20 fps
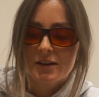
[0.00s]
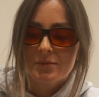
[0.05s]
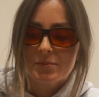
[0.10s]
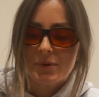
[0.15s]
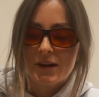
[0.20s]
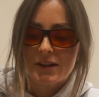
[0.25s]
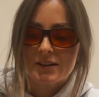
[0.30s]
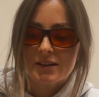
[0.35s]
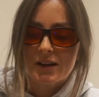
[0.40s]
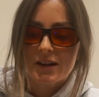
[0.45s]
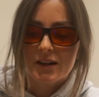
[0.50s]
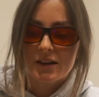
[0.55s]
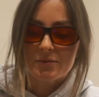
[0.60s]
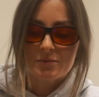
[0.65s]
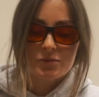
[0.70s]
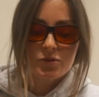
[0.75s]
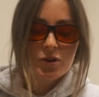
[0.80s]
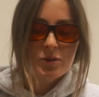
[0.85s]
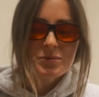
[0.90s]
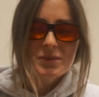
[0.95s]
But
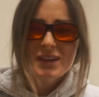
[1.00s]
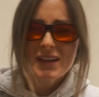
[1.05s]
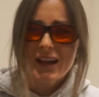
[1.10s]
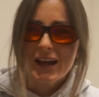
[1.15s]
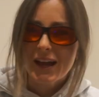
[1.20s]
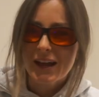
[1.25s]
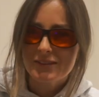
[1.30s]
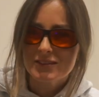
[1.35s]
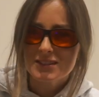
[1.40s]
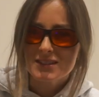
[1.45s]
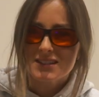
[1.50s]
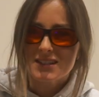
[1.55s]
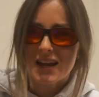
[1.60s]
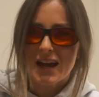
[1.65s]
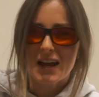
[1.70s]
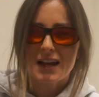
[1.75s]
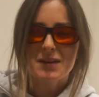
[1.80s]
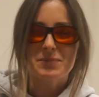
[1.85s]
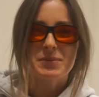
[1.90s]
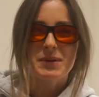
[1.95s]
normally I have a
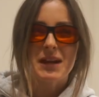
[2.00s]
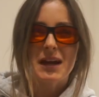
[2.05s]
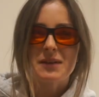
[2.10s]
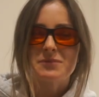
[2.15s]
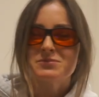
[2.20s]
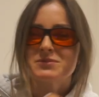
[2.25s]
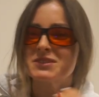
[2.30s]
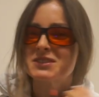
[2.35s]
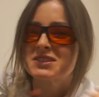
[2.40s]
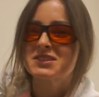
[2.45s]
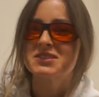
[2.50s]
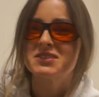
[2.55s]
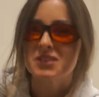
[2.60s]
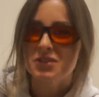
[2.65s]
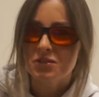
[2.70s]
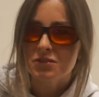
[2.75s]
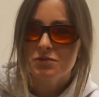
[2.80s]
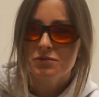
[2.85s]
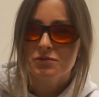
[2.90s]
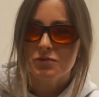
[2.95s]
snack, but I'm
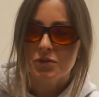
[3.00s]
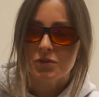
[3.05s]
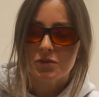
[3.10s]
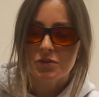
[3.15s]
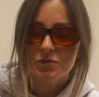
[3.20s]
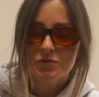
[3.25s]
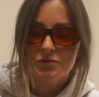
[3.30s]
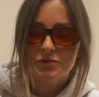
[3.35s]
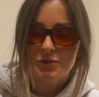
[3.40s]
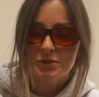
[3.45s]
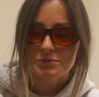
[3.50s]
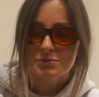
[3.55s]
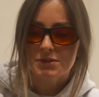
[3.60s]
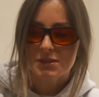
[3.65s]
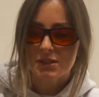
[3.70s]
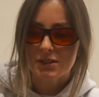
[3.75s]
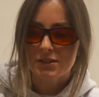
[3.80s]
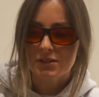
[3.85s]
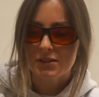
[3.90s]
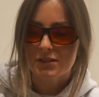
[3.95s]
still full from
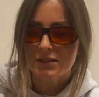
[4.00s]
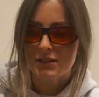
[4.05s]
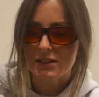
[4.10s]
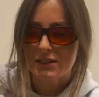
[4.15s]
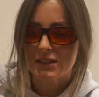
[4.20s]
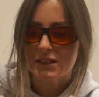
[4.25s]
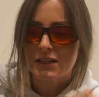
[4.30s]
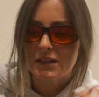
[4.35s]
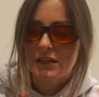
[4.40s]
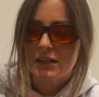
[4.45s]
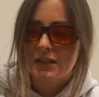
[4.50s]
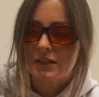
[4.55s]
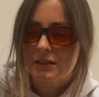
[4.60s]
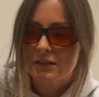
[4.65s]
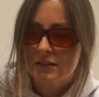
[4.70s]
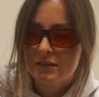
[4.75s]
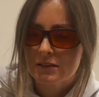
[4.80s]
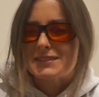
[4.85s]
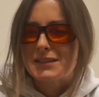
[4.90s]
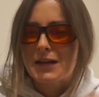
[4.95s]
dinner and
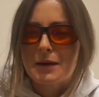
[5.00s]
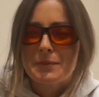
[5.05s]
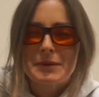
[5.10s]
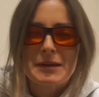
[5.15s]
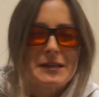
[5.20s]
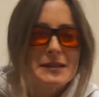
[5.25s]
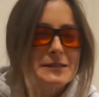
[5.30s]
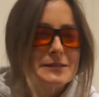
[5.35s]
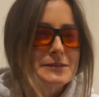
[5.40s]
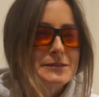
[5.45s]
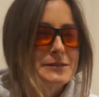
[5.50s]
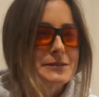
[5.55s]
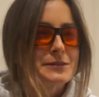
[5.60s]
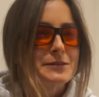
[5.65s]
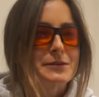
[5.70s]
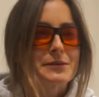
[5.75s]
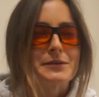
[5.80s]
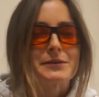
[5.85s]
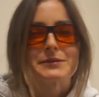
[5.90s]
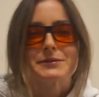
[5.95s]
eating gummies
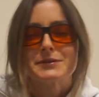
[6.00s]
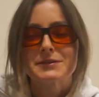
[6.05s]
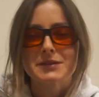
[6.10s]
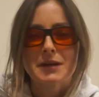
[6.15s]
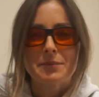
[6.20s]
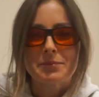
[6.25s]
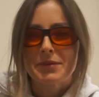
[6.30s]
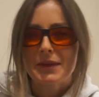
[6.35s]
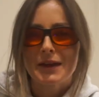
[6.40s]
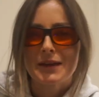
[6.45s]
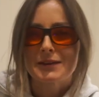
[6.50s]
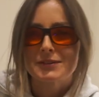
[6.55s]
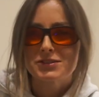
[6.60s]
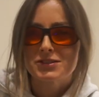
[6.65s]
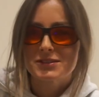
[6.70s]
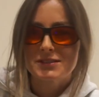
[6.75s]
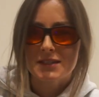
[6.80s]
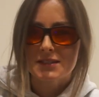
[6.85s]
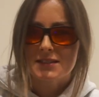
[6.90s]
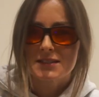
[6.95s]
or something. It
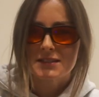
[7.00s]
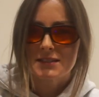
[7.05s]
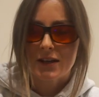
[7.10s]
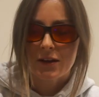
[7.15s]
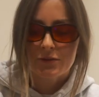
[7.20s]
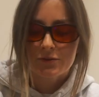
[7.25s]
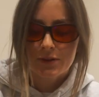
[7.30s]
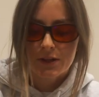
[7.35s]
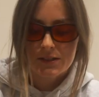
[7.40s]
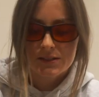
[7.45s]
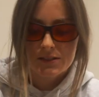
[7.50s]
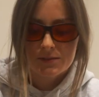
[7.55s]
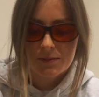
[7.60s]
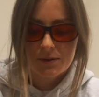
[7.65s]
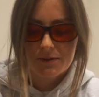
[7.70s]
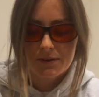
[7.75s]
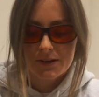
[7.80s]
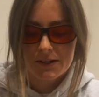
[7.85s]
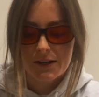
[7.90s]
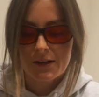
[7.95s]
just doesn't sound great to
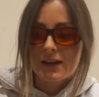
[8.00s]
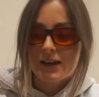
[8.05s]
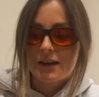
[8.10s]
me right now.